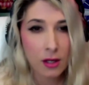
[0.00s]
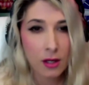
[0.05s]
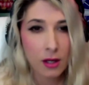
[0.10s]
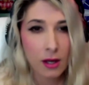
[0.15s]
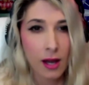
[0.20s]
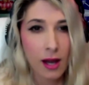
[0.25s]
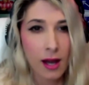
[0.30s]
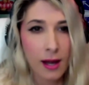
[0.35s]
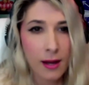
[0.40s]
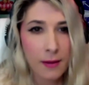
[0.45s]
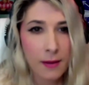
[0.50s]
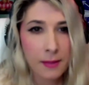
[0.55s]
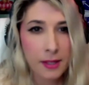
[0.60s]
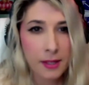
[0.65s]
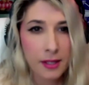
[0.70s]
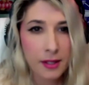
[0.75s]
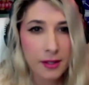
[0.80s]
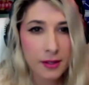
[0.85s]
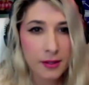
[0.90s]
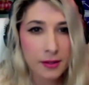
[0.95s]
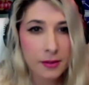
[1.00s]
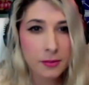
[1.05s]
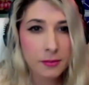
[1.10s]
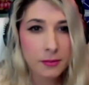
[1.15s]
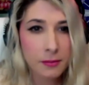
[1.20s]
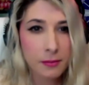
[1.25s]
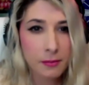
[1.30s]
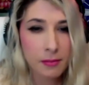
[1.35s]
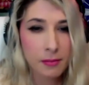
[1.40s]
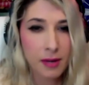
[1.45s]

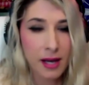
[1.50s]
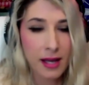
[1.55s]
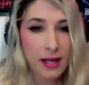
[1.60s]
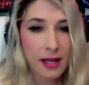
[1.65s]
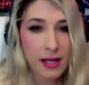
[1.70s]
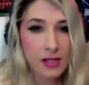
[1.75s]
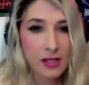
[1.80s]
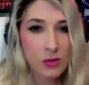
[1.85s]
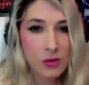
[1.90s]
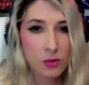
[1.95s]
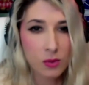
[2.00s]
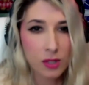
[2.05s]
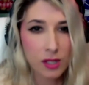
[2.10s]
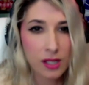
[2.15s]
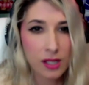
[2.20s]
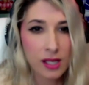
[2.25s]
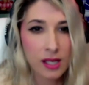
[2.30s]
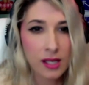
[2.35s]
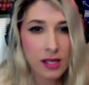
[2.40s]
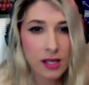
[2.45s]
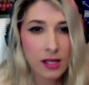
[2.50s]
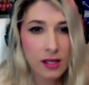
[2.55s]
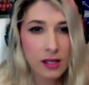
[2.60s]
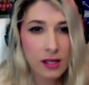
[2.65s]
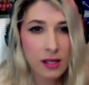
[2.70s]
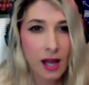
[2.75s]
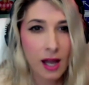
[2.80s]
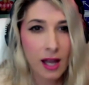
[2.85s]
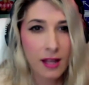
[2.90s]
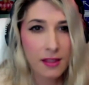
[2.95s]
But it's
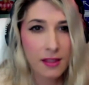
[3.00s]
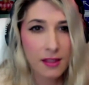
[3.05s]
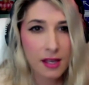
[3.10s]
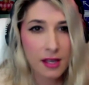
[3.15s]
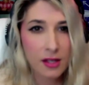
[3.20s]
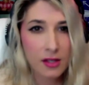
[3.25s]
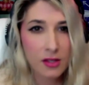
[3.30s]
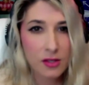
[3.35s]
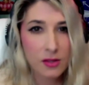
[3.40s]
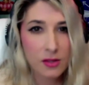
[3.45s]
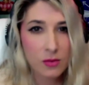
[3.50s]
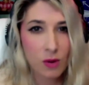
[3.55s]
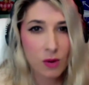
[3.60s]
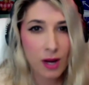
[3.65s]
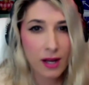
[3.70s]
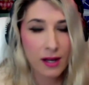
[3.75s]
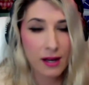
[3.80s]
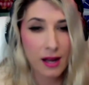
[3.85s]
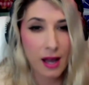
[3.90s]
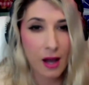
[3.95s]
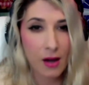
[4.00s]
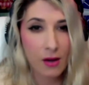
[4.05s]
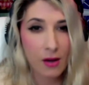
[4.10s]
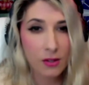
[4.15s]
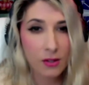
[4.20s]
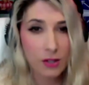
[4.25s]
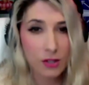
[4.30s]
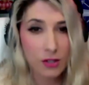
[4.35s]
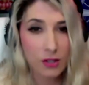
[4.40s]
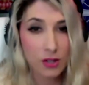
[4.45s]
really, I think right now
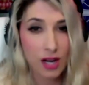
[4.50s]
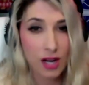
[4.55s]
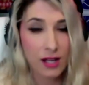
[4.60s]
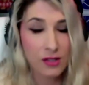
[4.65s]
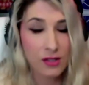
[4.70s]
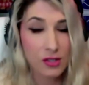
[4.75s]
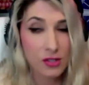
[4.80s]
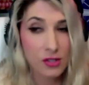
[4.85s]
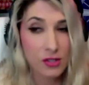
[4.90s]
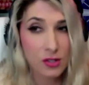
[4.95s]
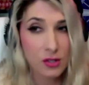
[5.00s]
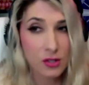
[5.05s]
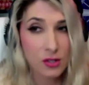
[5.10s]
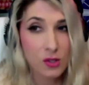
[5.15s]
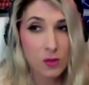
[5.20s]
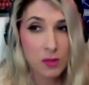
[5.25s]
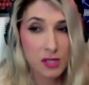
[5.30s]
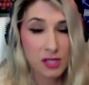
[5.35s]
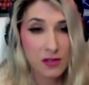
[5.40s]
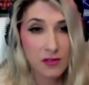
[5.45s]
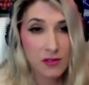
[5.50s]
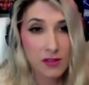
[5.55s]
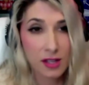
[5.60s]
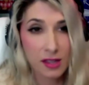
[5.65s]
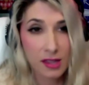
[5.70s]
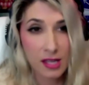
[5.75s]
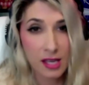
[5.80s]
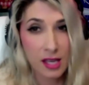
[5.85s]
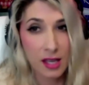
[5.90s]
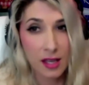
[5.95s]
they're trying to do specific
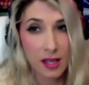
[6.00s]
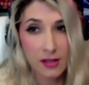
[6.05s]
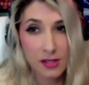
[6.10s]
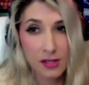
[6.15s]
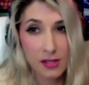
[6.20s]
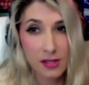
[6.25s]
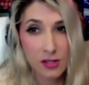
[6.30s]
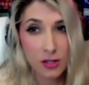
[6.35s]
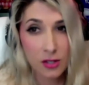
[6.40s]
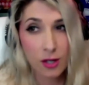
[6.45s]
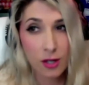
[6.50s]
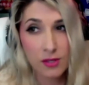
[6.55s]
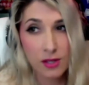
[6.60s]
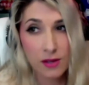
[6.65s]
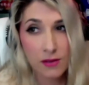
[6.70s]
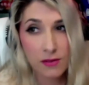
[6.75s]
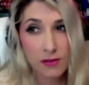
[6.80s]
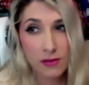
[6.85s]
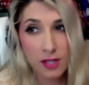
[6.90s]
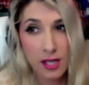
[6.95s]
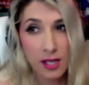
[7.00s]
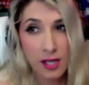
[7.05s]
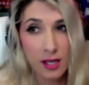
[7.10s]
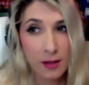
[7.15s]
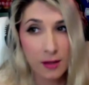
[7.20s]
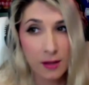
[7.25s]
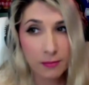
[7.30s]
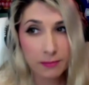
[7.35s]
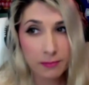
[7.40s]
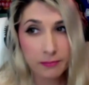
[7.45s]
things in terms of
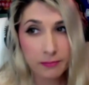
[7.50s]
the